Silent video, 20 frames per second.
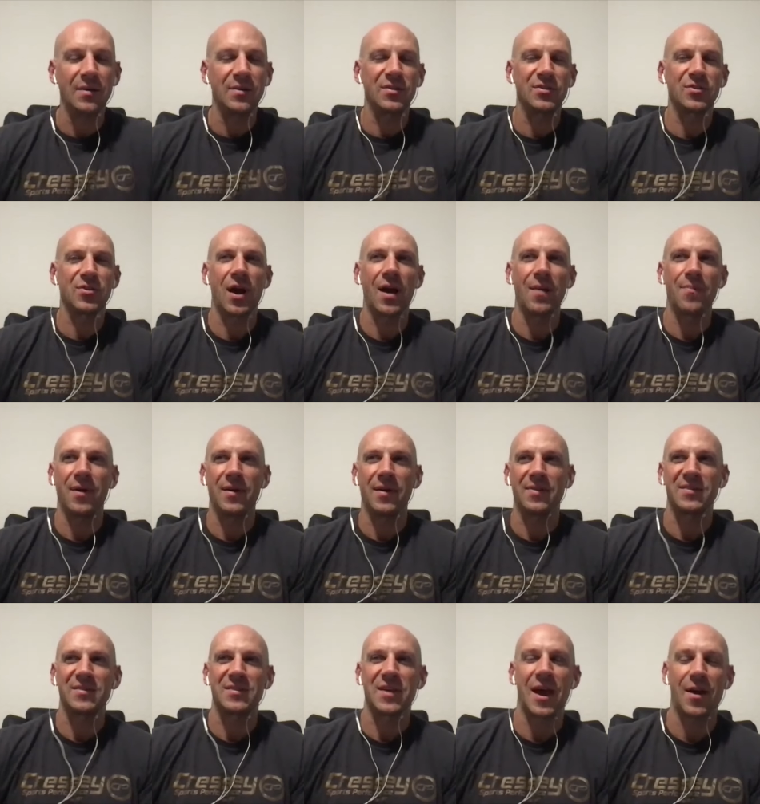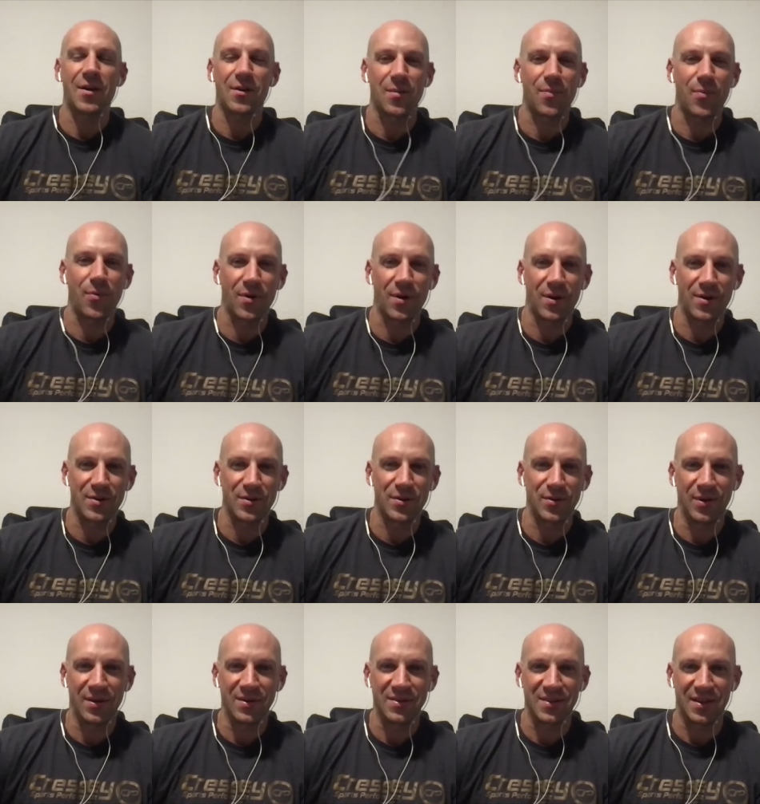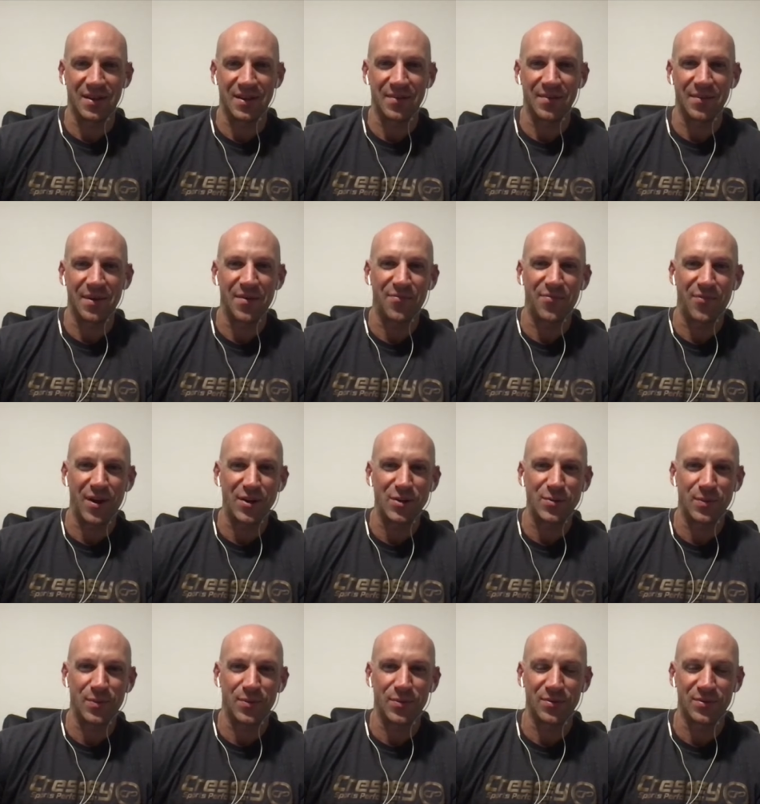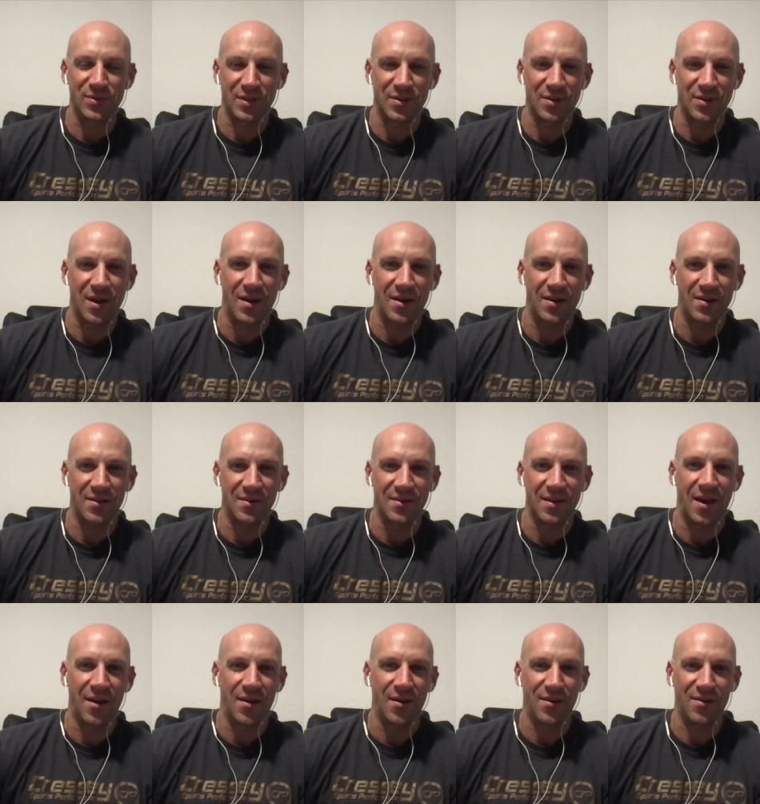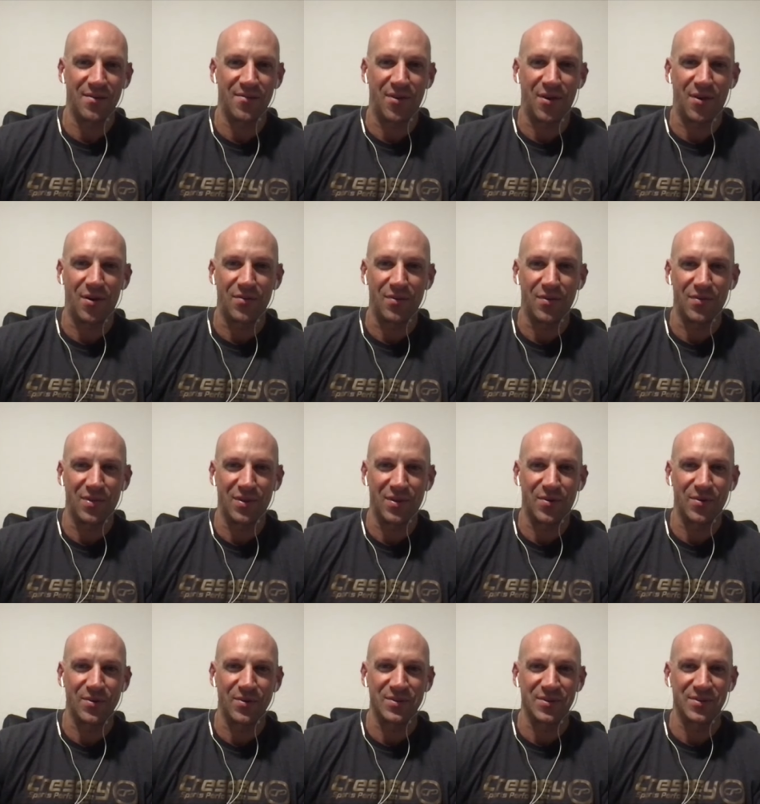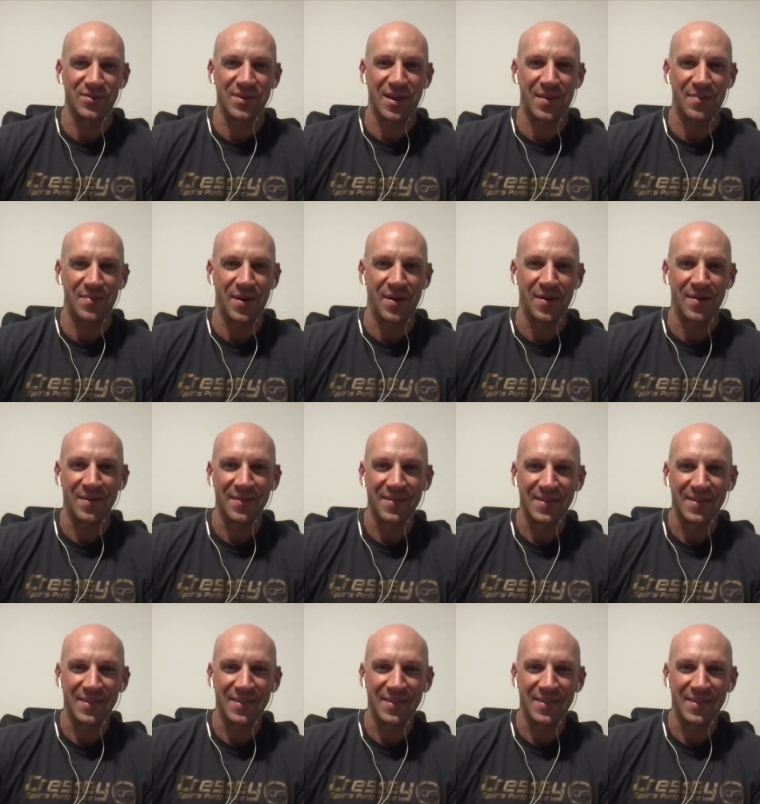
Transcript: Describe like the scouting report on you as like a, a freshman through senior. How did how did it evolve over the course of your time there?